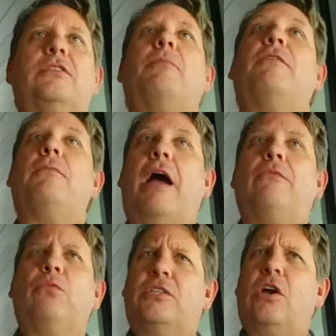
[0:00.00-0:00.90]
Some of them yeah.
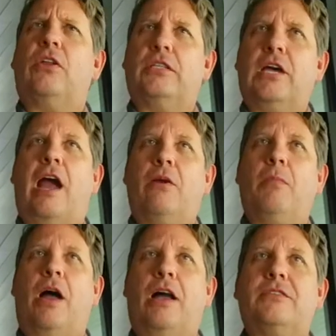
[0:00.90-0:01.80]
have what's called a tire
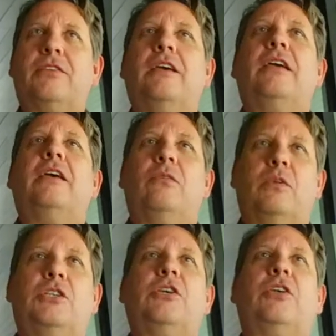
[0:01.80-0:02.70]
boss,
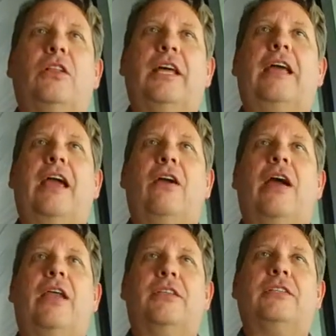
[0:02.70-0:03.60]
which you can let air
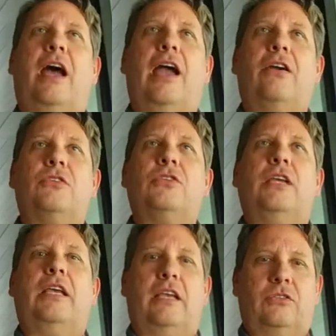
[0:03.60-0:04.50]
out of the tires mm-hmm.